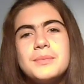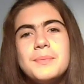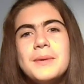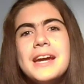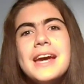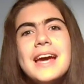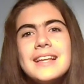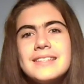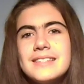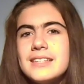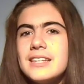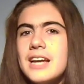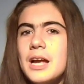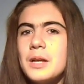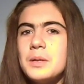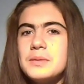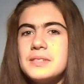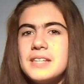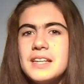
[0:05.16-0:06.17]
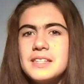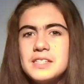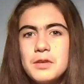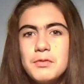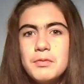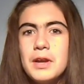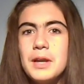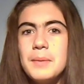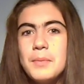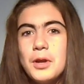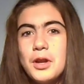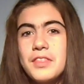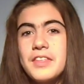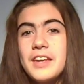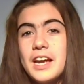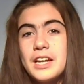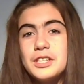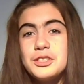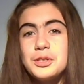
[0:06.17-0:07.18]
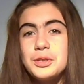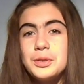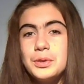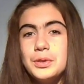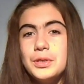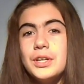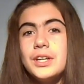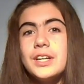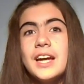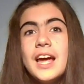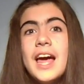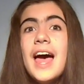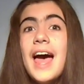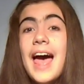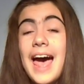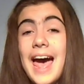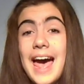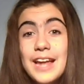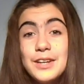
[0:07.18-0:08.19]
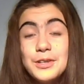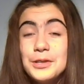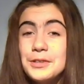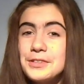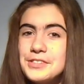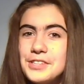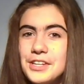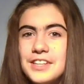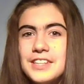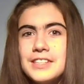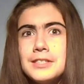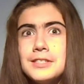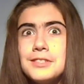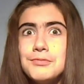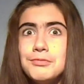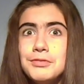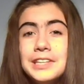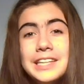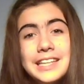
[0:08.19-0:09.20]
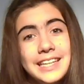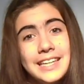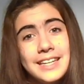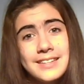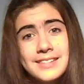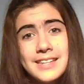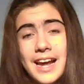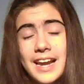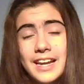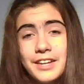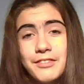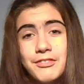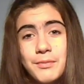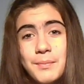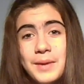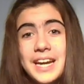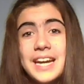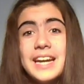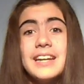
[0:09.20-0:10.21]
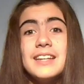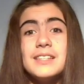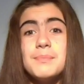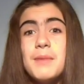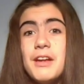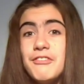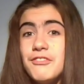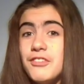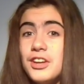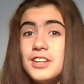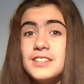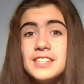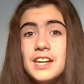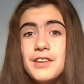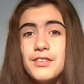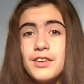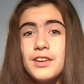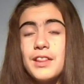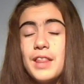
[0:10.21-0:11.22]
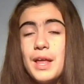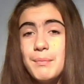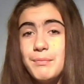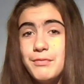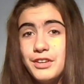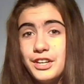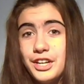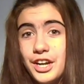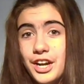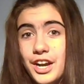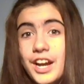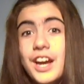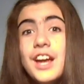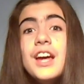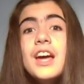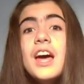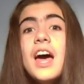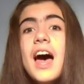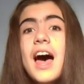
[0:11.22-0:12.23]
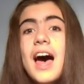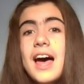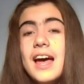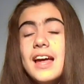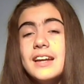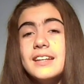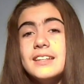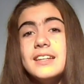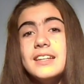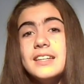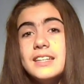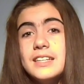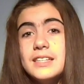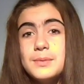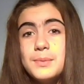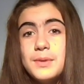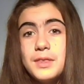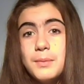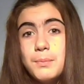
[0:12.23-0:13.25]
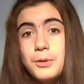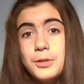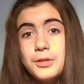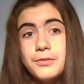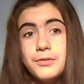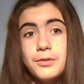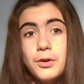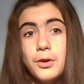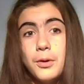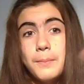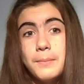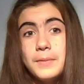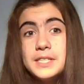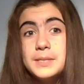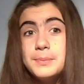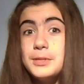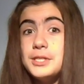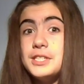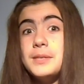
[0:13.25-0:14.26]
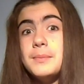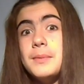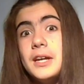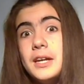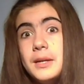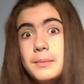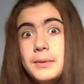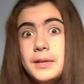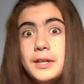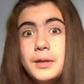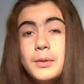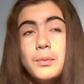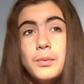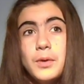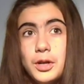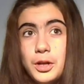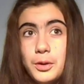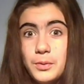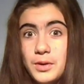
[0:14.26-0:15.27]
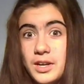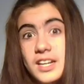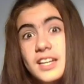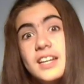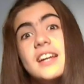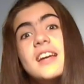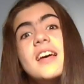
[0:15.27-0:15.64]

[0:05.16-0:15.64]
to be, as the title says, a rainbow theatrical look. And also, this is really exciting for me. It is my first ever collab video, and it is with the beautiful Miss Beautybbe101.